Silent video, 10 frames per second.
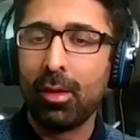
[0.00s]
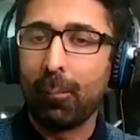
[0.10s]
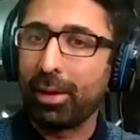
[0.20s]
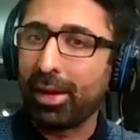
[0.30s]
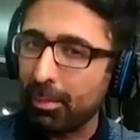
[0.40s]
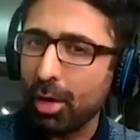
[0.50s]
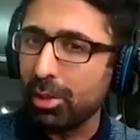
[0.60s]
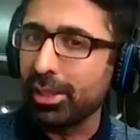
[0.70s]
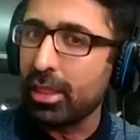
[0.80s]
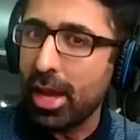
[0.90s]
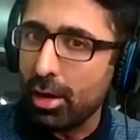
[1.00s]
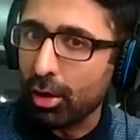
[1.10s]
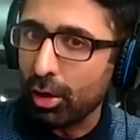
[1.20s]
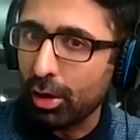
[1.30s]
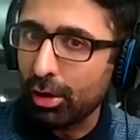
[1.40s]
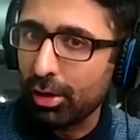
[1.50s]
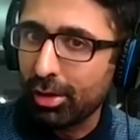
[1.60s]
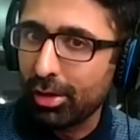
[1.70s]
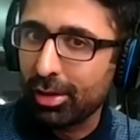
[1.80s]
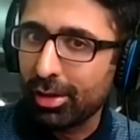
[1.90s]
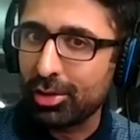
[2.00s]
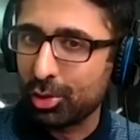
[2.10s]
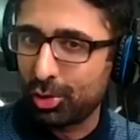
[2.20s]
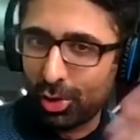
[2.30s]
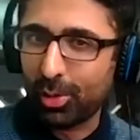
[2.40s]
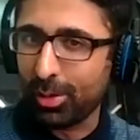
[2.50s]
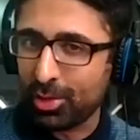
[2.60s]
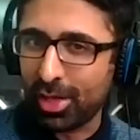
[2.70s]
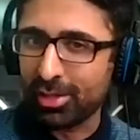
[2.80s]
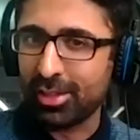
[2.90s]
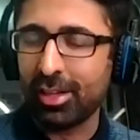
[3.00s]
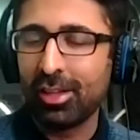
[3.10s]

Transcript: but I'm not really there. You, you know what I'm trying to say?